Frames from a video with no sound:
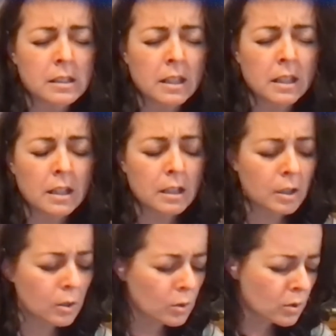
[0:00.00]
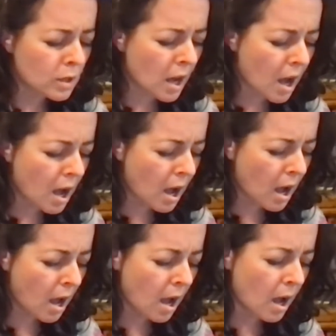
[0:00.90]
and here you
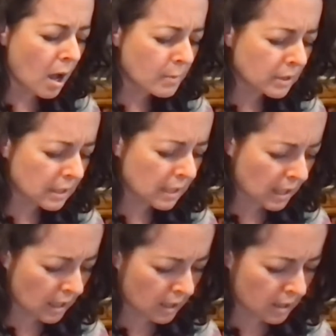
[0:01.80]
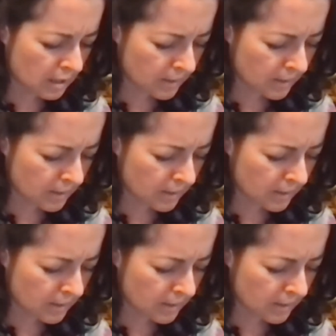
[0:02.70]
come again.